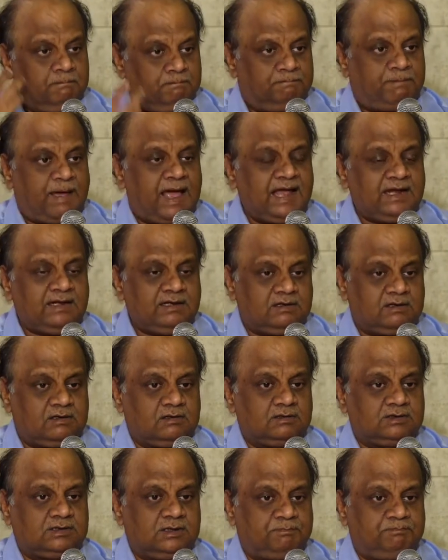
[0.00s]
bank,
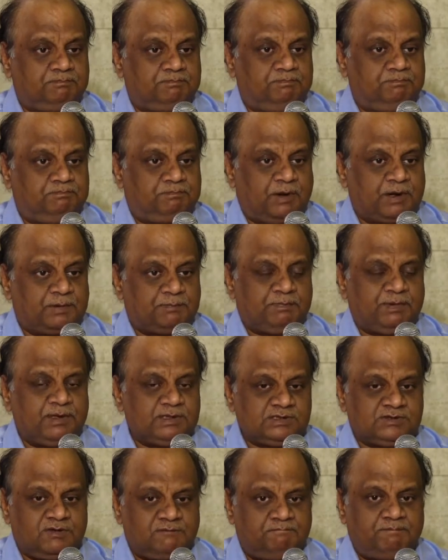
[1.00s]
the purpose
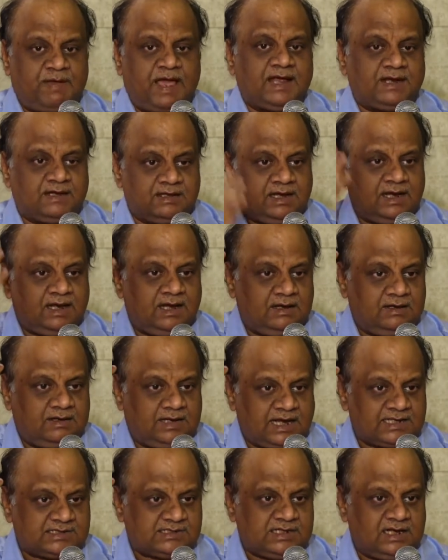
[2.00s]
of bank
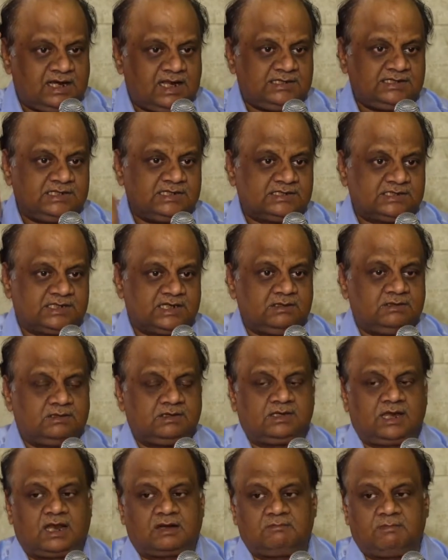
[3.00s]

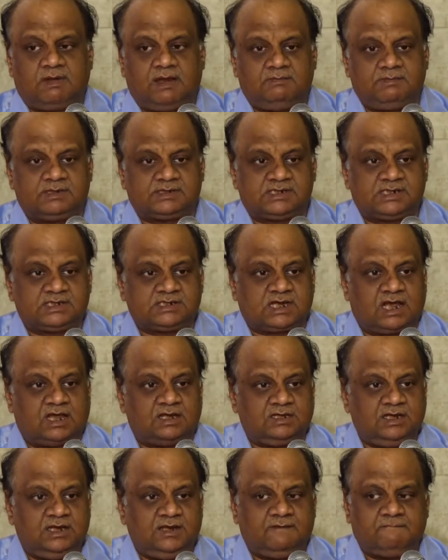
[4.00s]
nationalization done by Mrs.
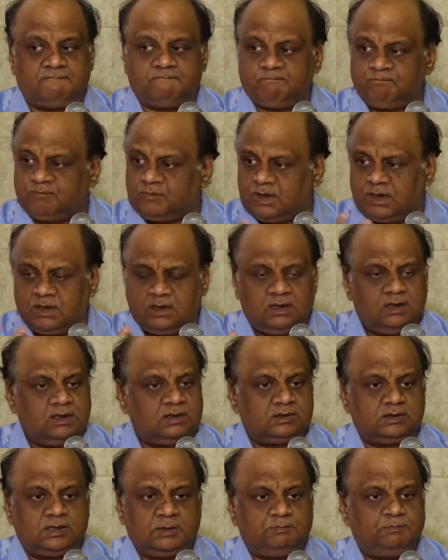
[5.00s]
Gandhi,
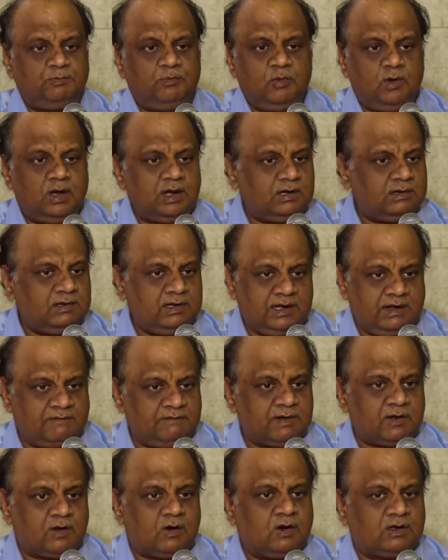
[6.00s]
the poor
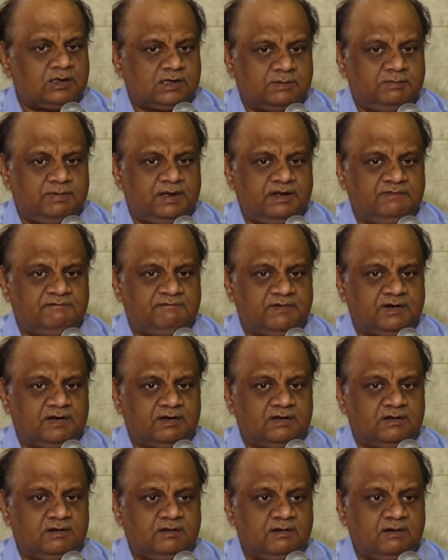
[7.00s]
never got a benefit.
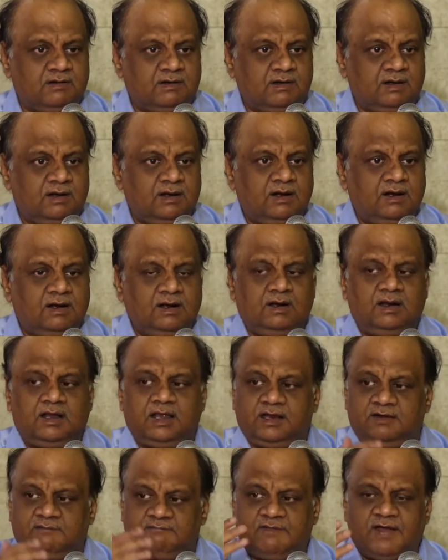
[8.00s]

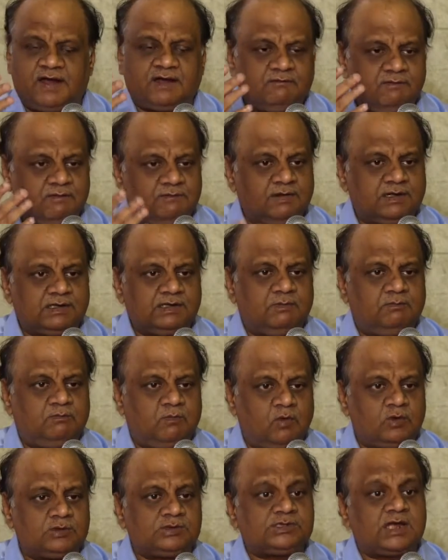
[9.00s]
In fact, we were the
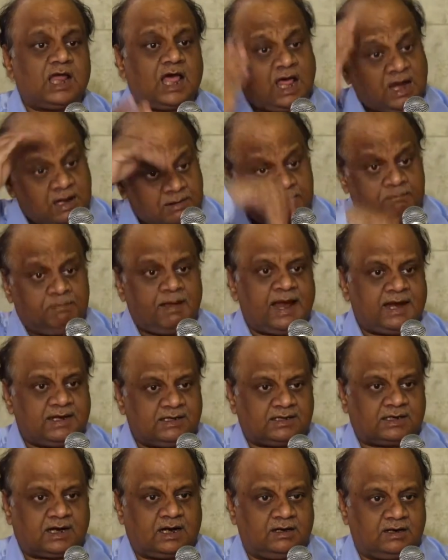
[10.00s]
most
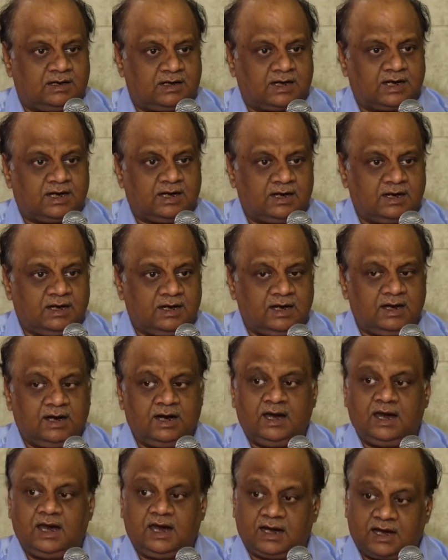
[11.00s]
unbanked country.
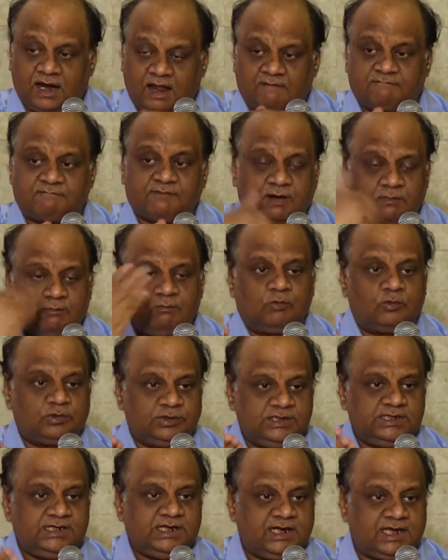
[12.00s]
And after
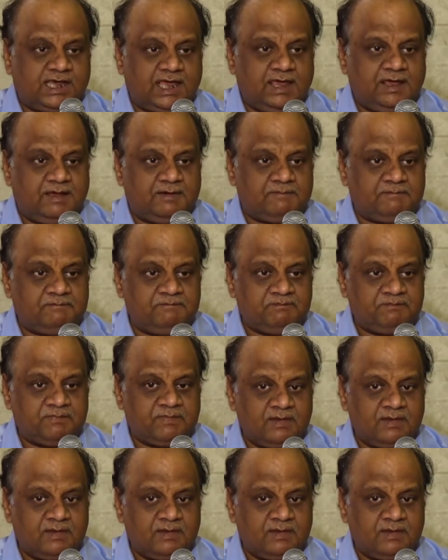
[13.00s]
Modi ji came,